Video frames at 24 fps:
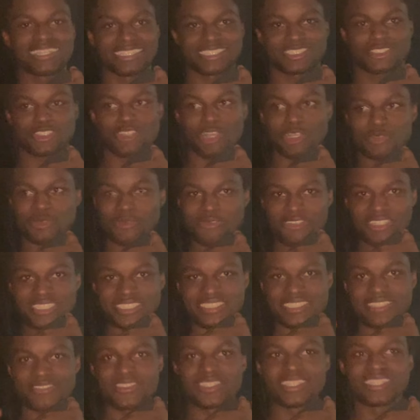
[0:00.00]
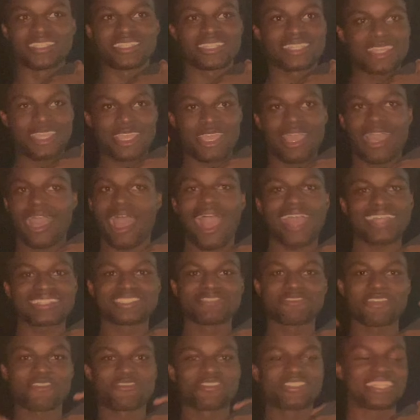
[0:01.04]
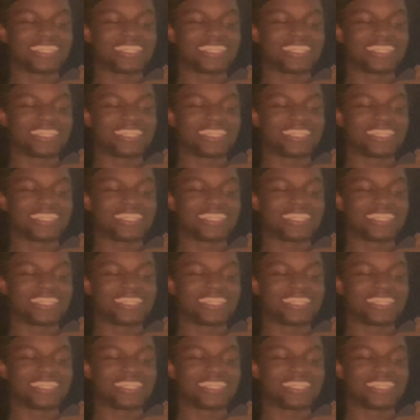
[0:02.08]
subscribe to VinzeTV. Active every